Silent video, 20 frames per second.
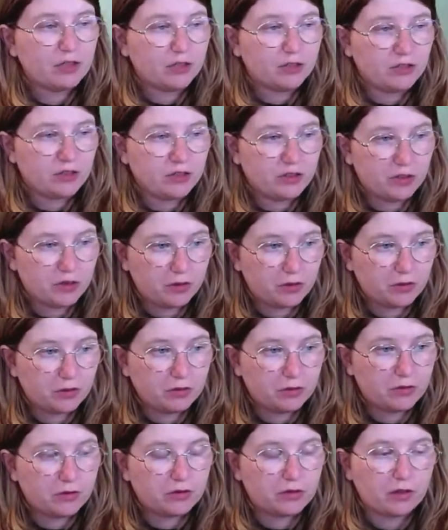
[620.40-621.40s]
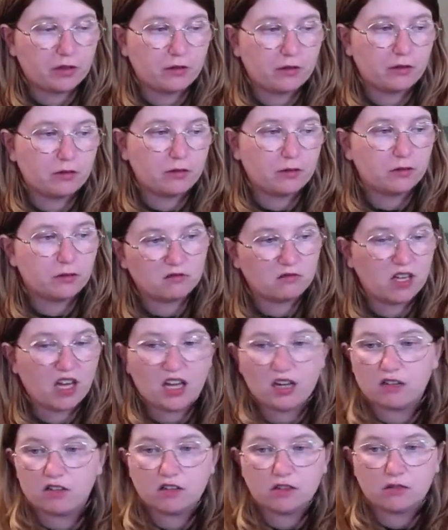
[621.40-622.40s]
to do, so I
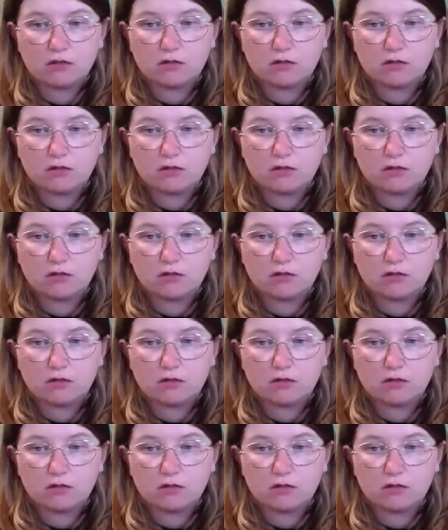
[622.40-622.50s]
don't know.